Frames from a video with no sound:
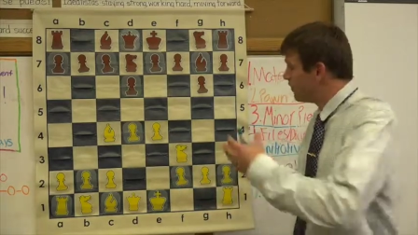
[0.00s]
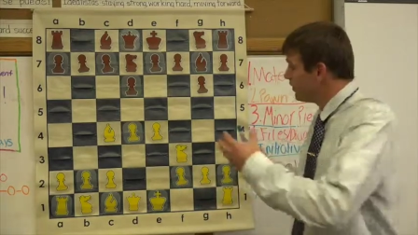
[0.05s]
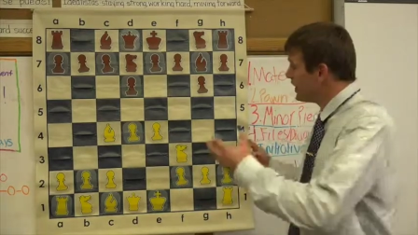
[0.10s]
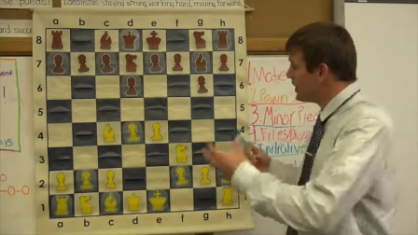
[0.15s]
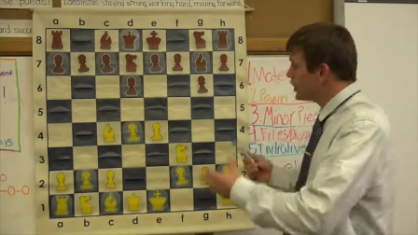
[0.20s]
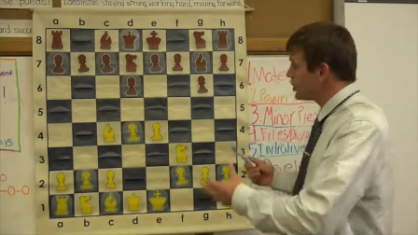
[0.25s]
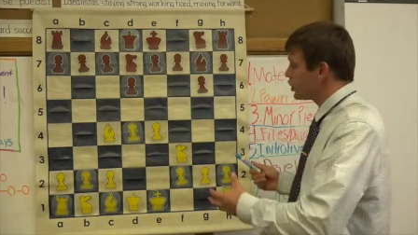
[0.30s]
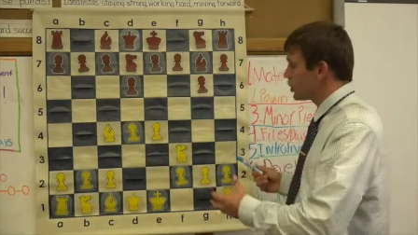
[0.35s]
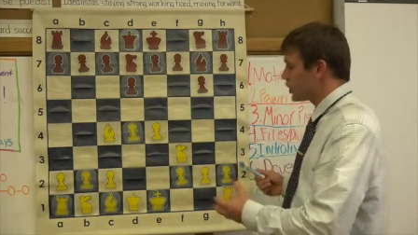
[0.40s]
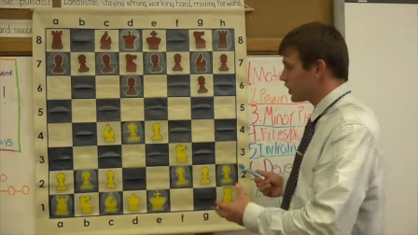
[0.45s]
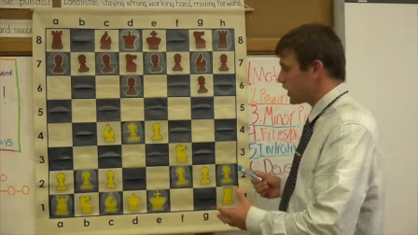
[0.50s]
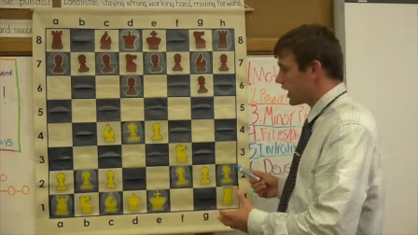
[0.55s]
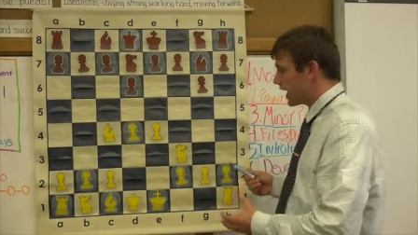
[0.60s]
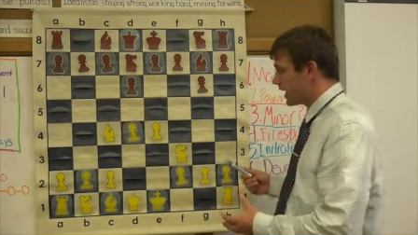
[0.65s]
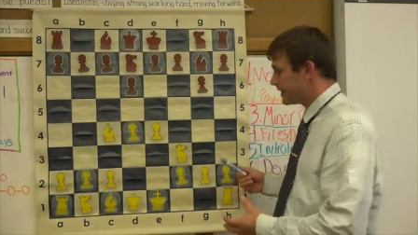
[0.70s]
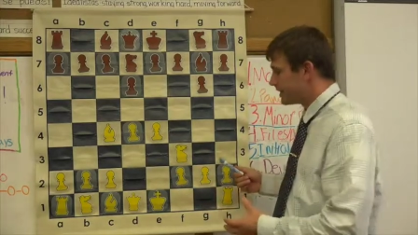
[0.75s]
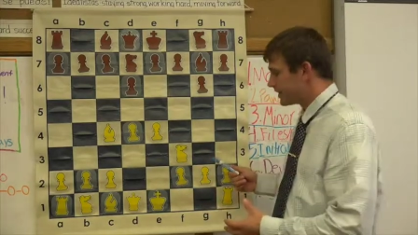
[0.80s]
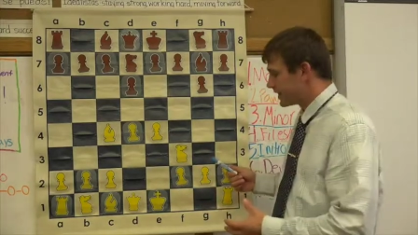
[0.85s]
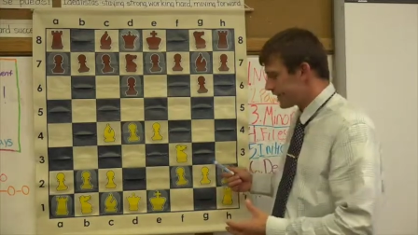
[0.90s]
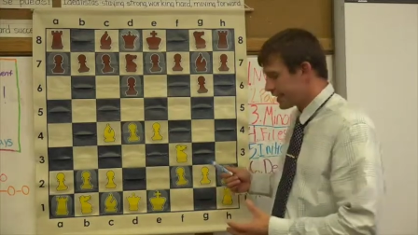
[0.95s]

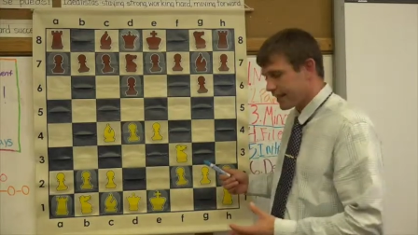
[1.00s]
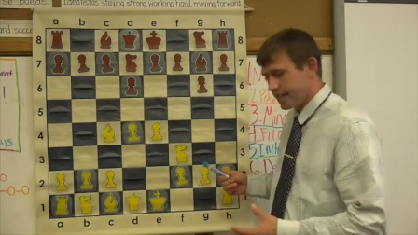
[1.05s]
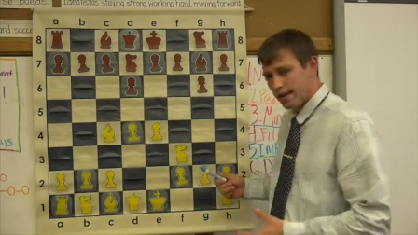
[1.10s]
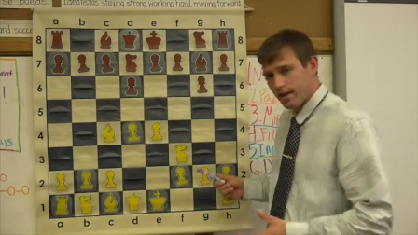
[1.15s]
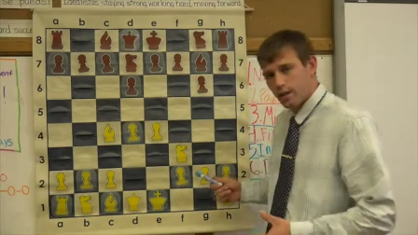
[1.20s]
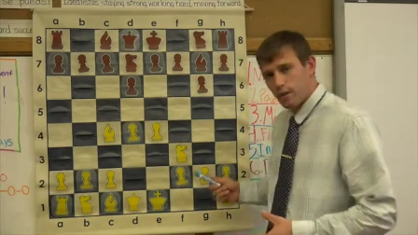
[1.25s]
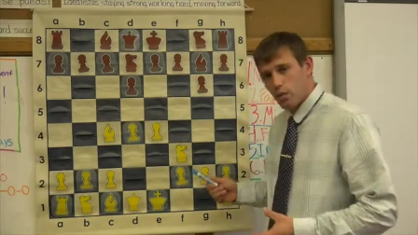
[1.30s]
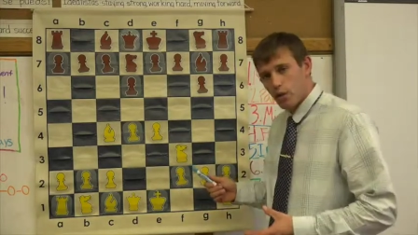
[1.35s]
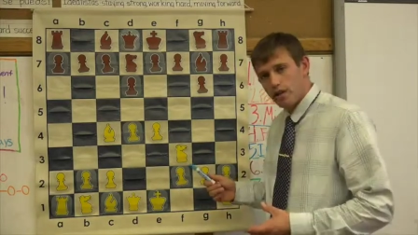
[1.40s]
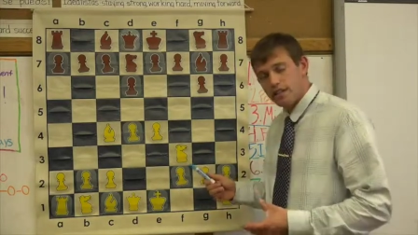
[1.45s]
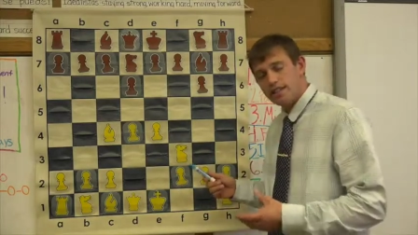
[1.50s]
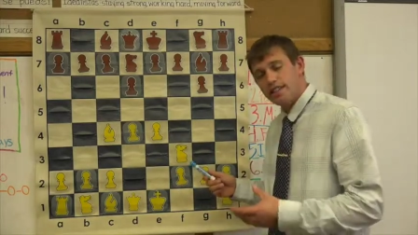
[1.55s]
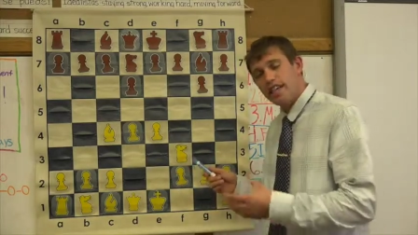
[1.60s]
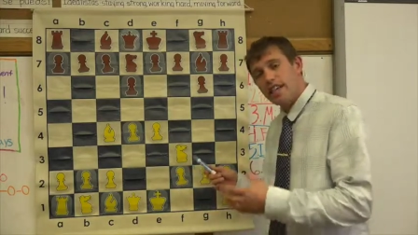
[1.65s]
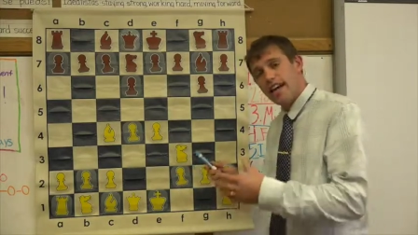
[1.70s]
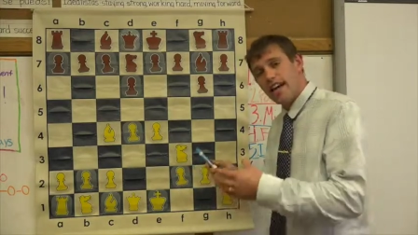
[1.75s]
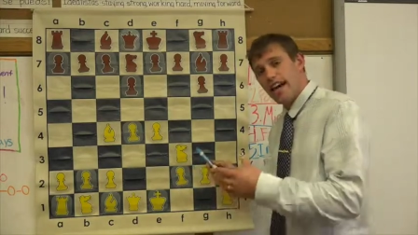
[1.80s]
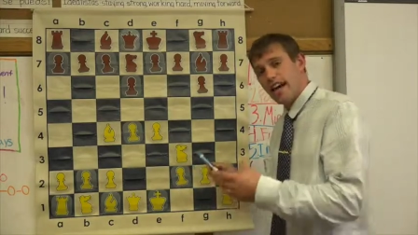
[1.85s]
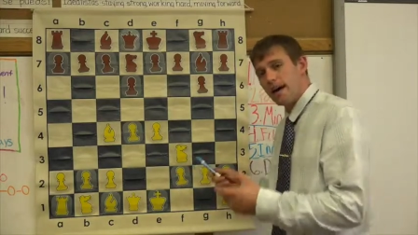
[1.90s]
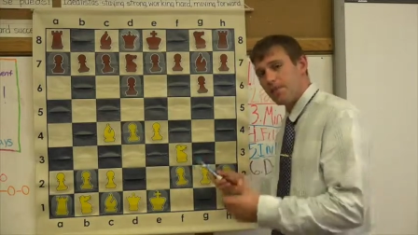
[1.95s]
visualizing what's
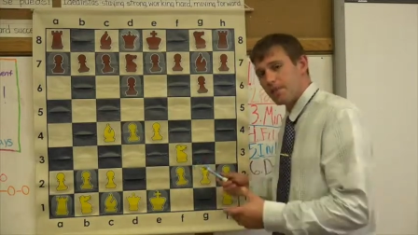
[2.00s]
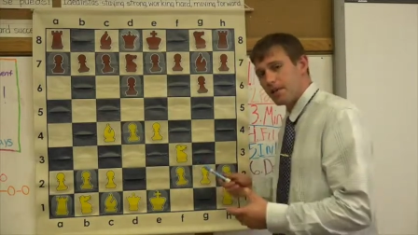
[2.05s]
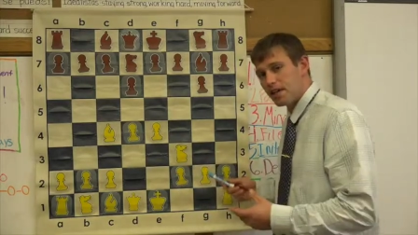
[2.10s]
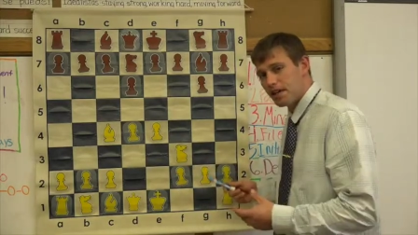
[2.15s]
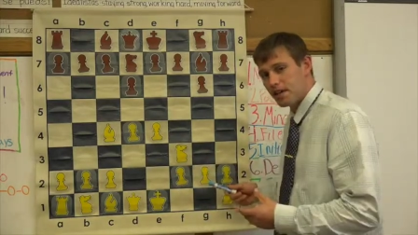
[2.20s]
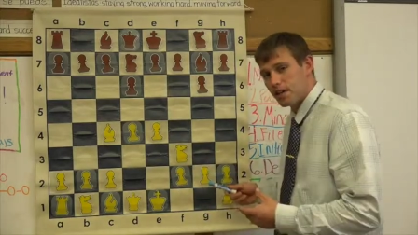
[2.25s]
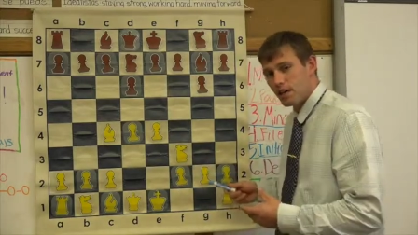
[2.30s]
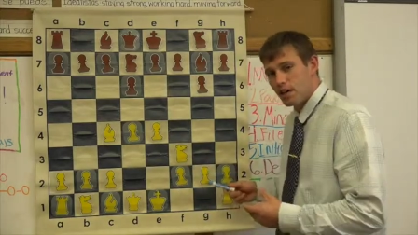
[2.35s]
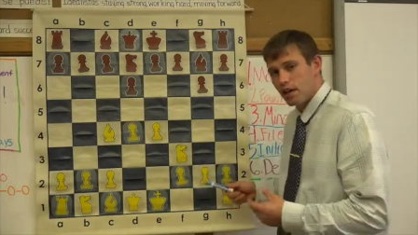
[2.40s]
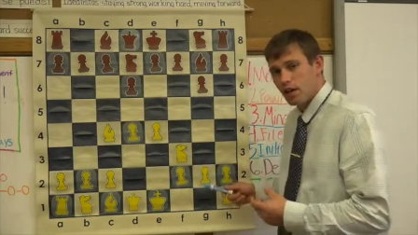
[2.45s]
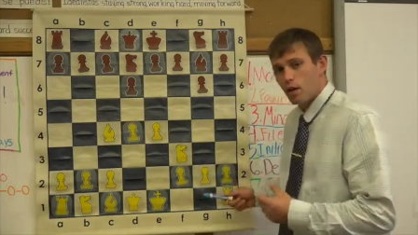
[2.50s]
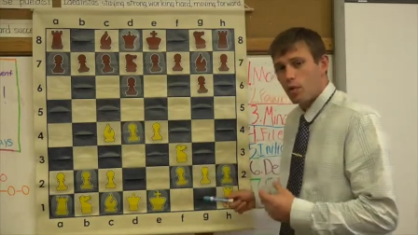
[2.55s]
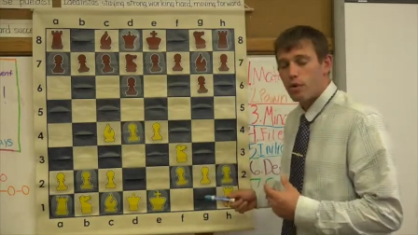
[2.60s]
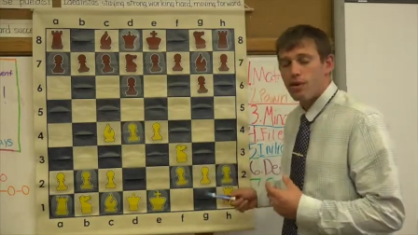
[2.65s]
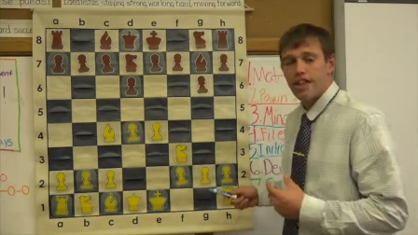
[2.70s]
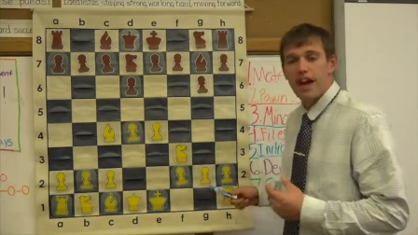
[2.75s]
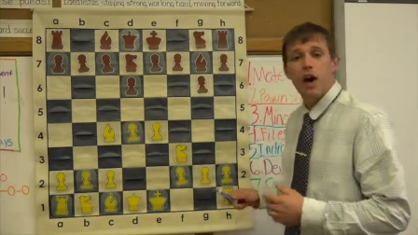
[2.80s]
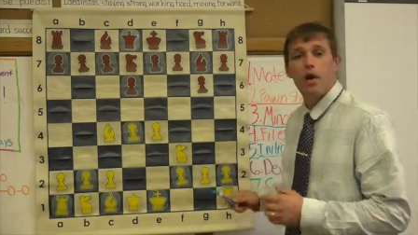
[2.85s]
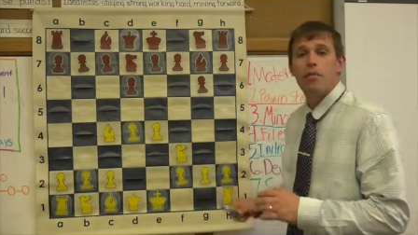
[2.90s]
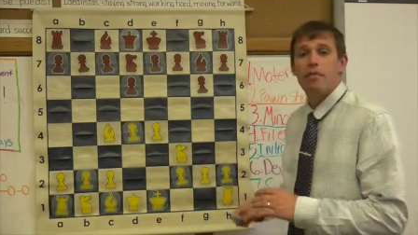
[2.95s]
going to happen
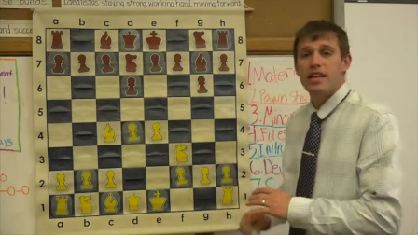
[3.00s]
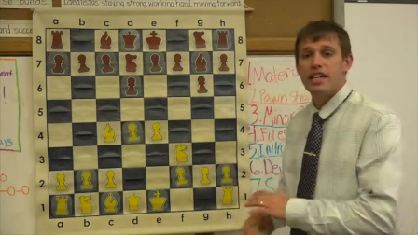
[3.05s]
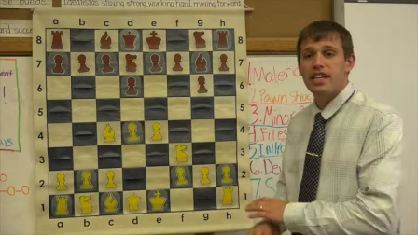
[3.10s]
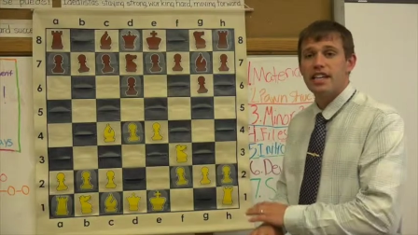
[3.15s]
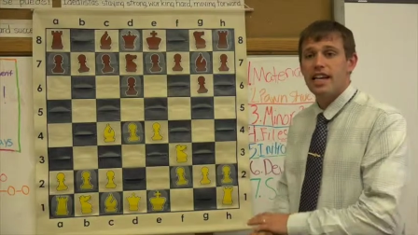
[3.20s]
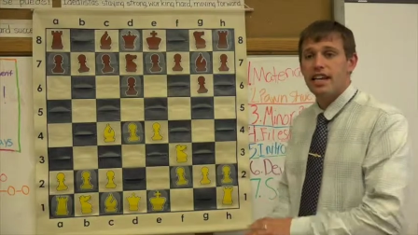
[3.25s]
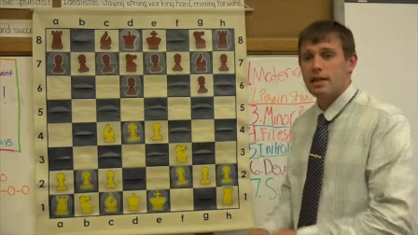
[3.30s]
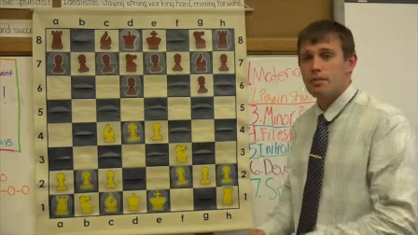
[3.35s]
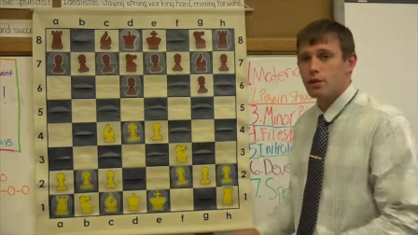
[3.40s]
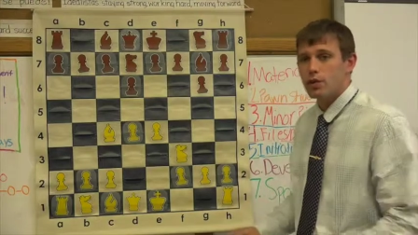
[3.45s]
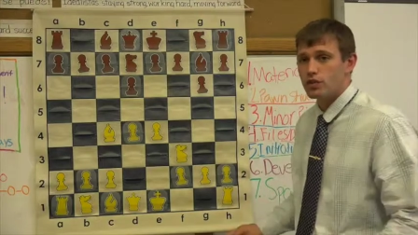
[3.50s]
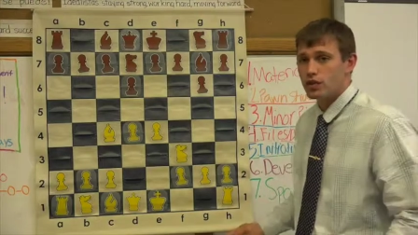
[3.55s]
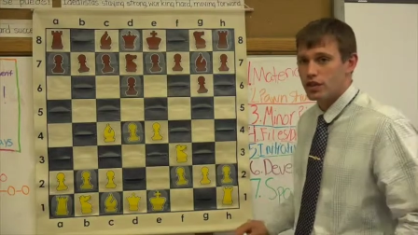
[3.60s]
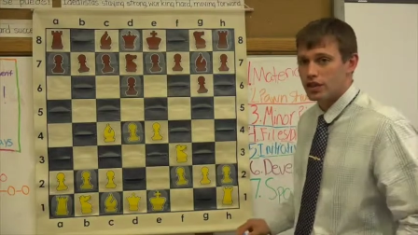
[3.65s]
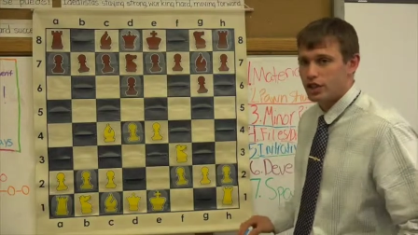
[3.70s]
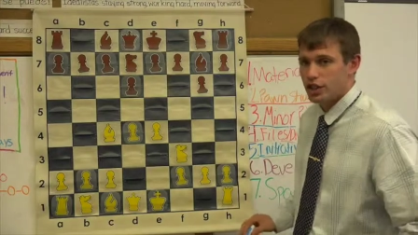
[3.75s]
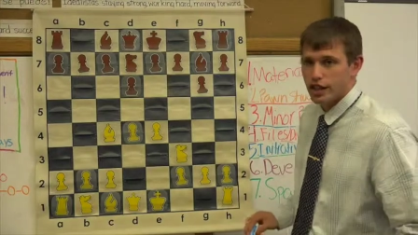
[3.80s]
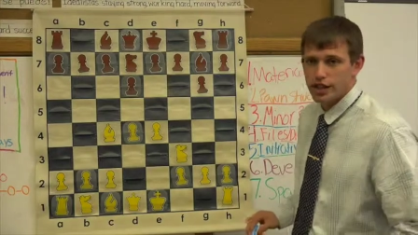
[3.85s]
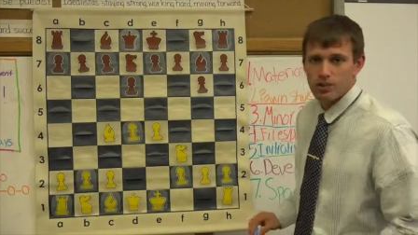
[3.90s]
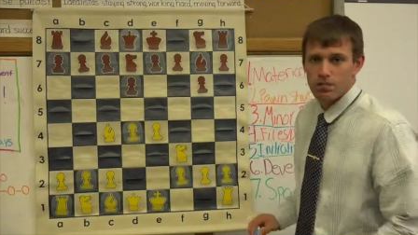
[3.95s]
without making any moves in
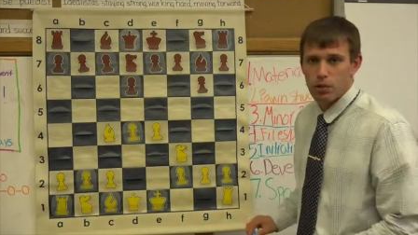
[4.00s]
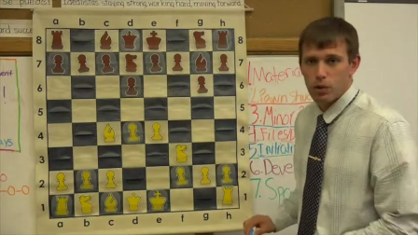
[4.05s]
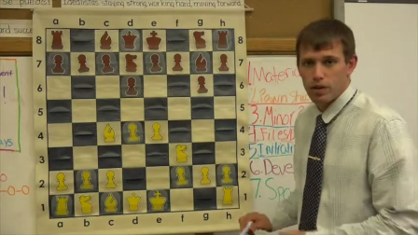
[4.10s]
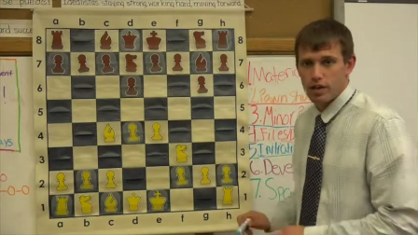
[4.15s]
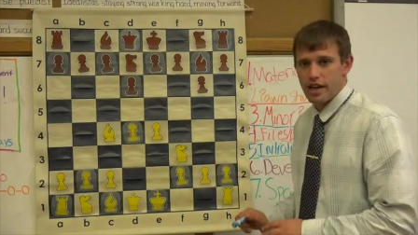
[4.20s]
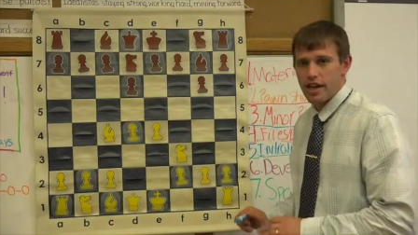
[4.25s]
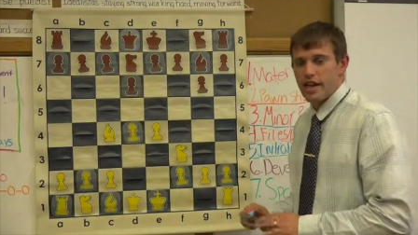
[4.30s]
the chessboard.